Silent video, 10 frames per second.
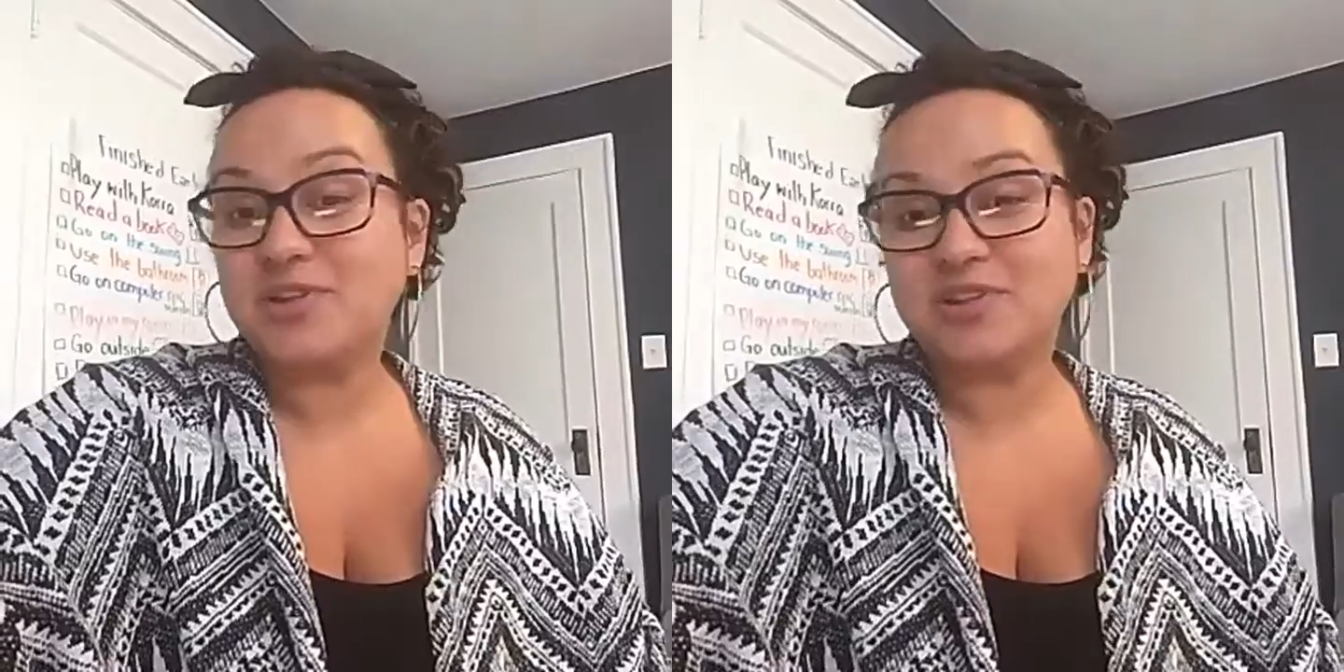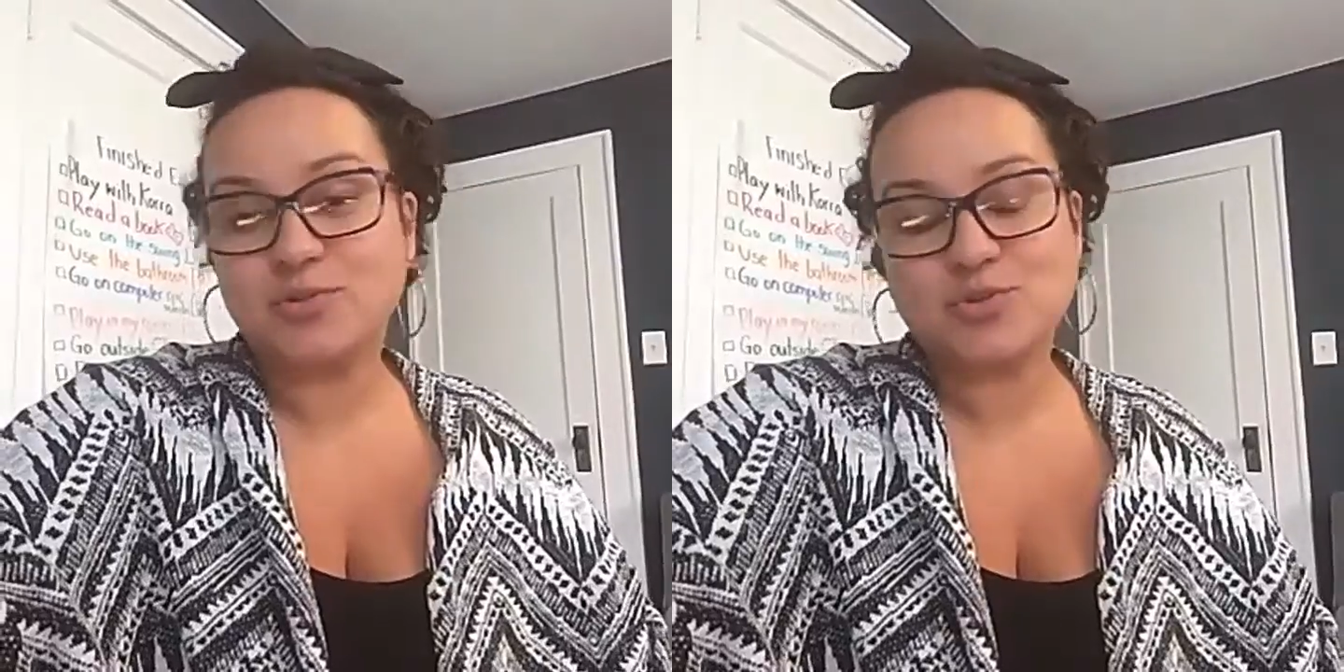
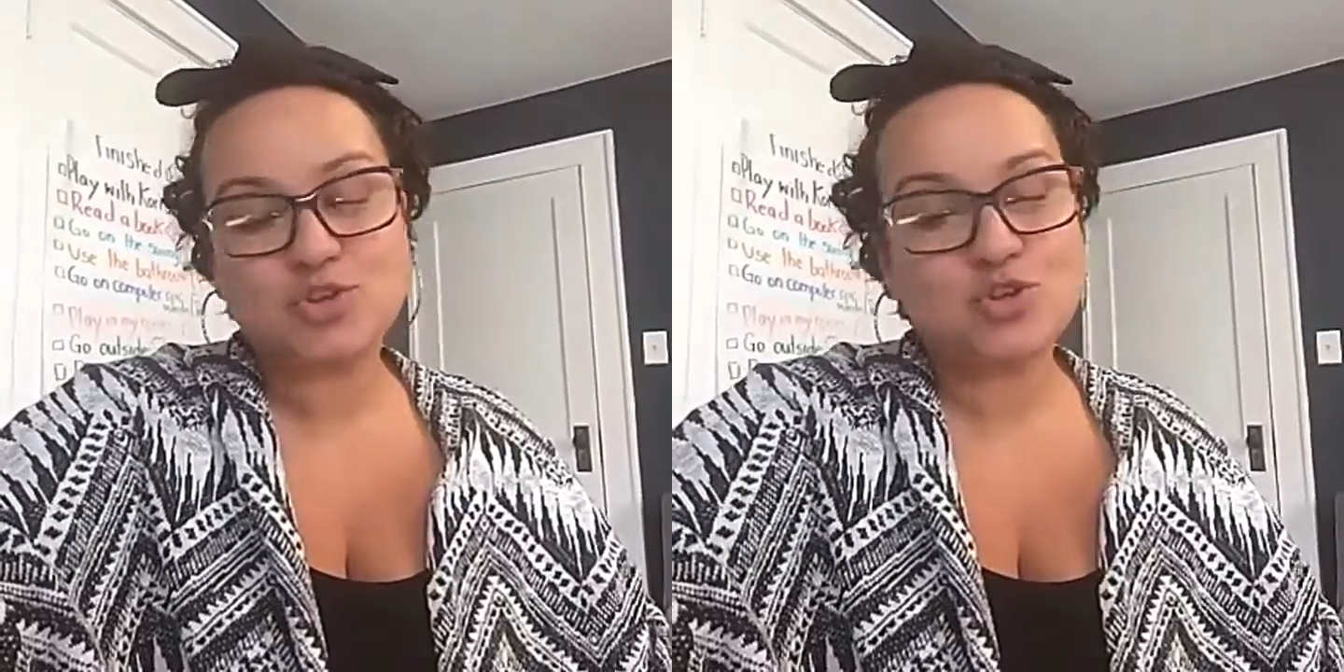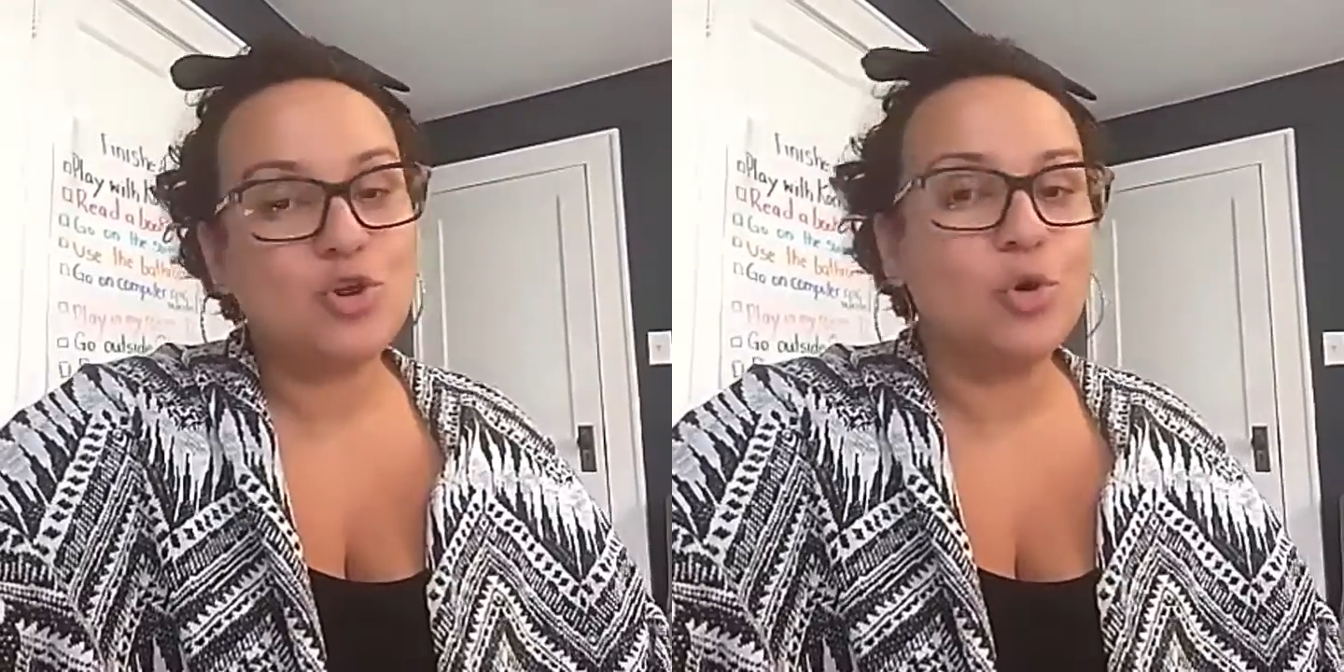and there was
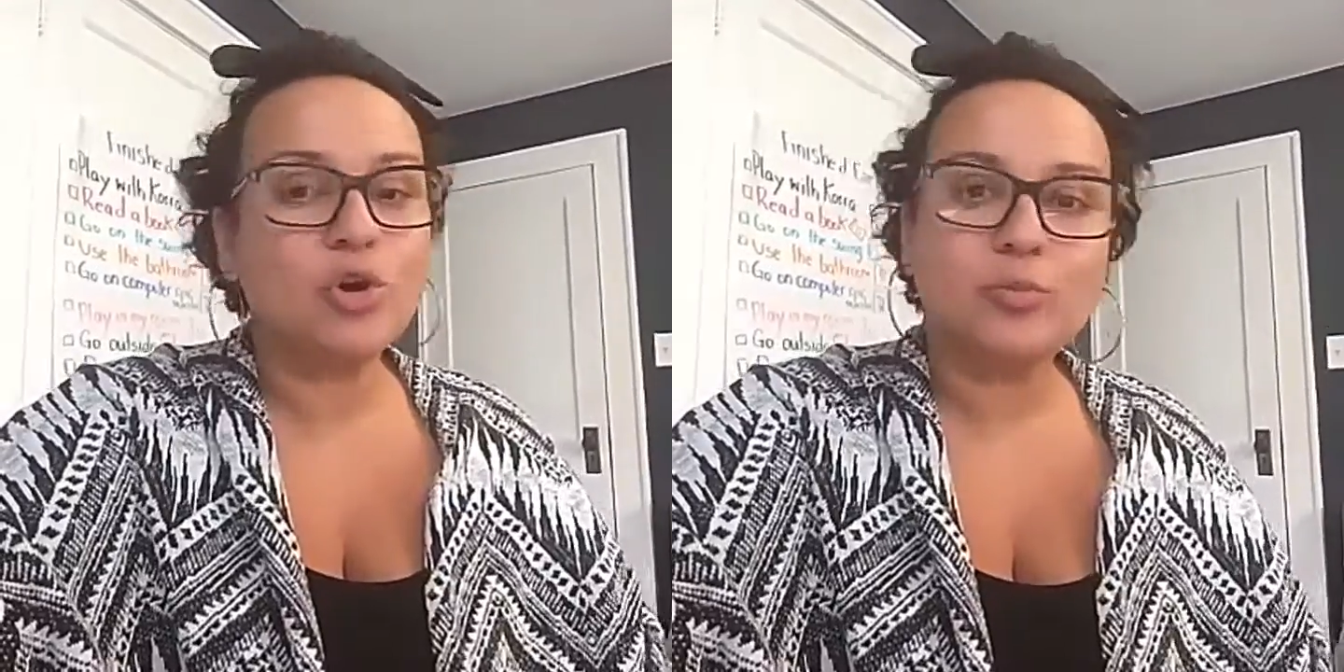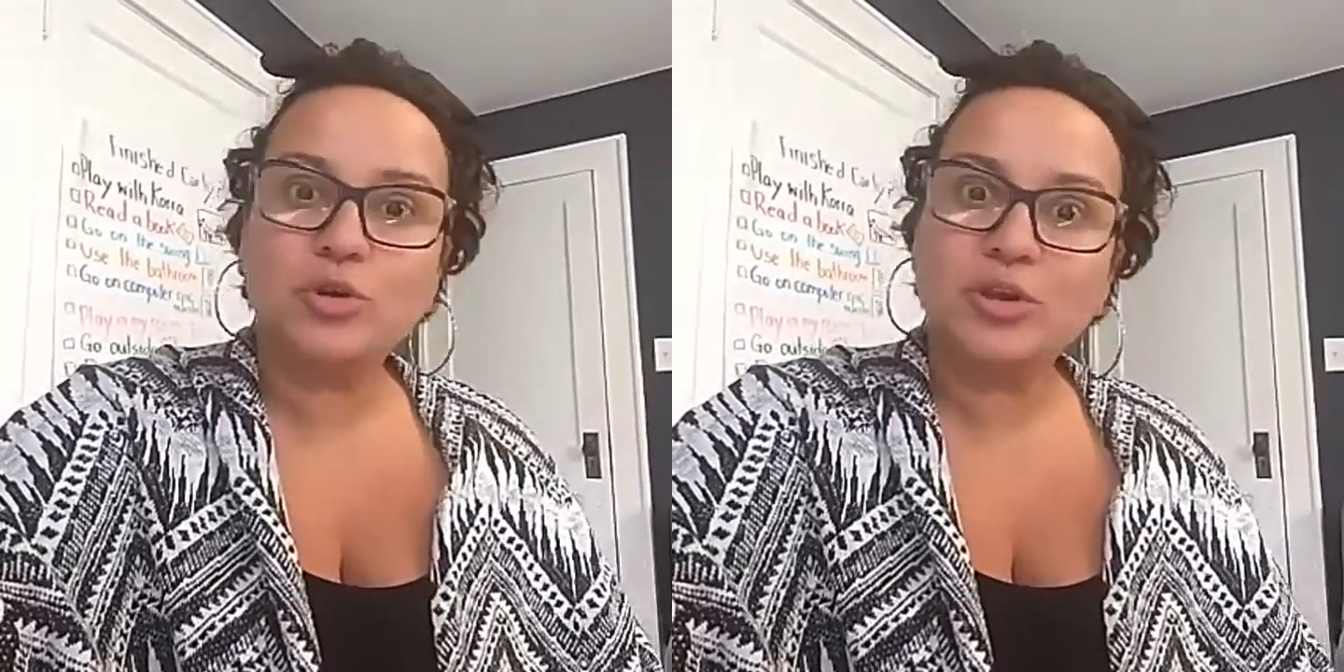no
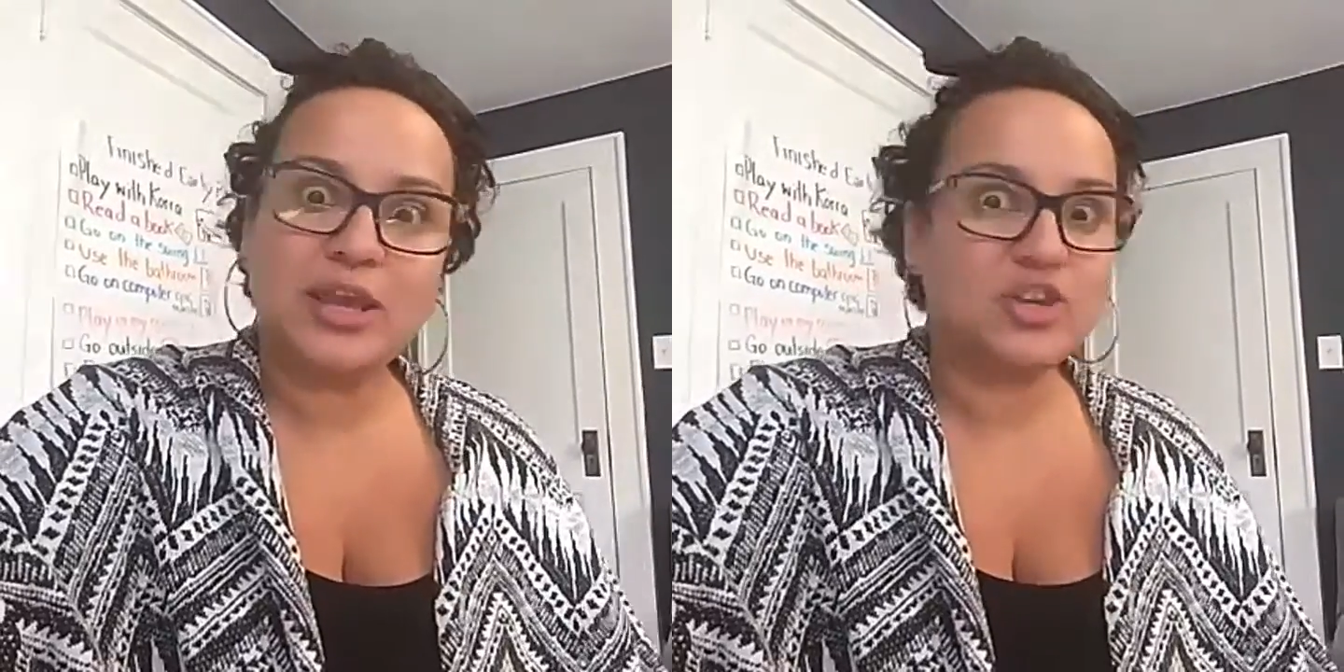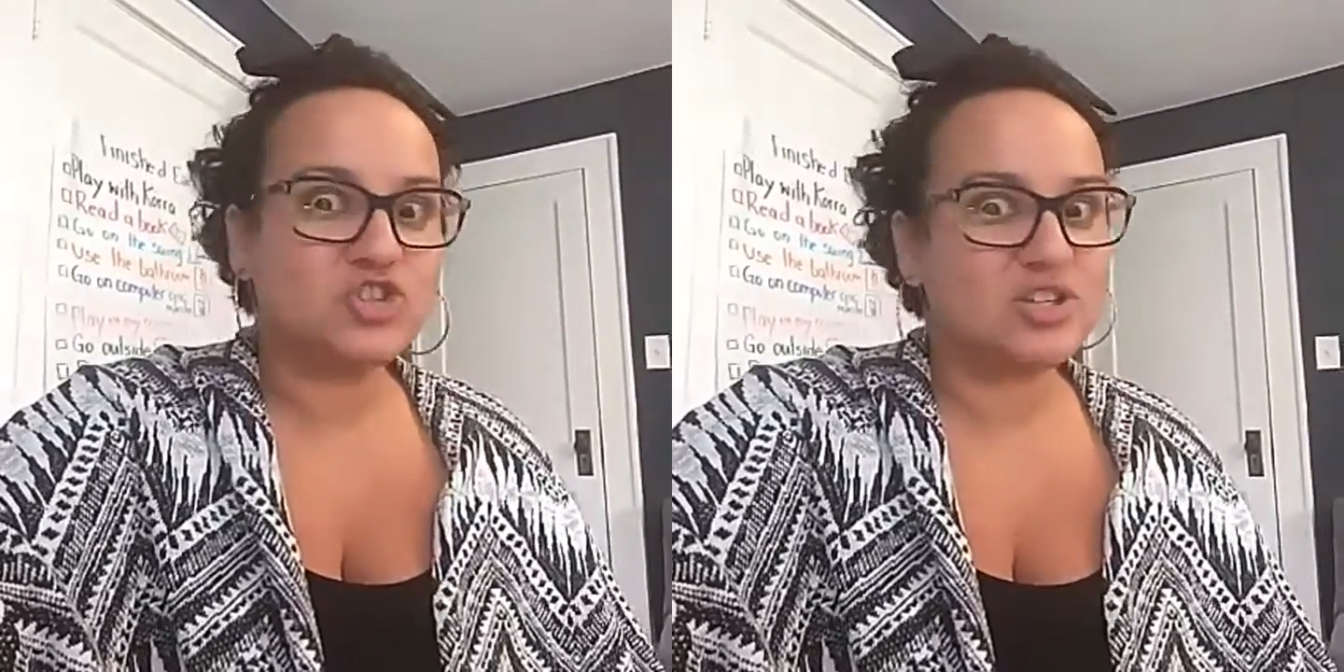
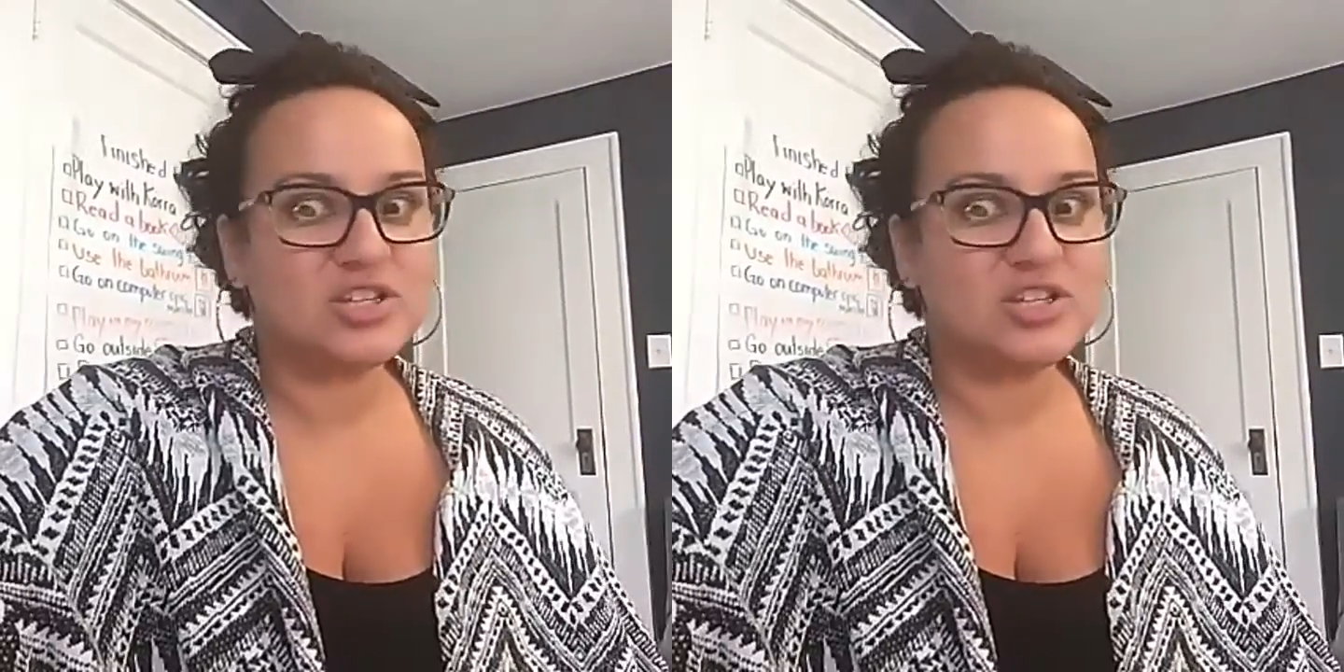communication.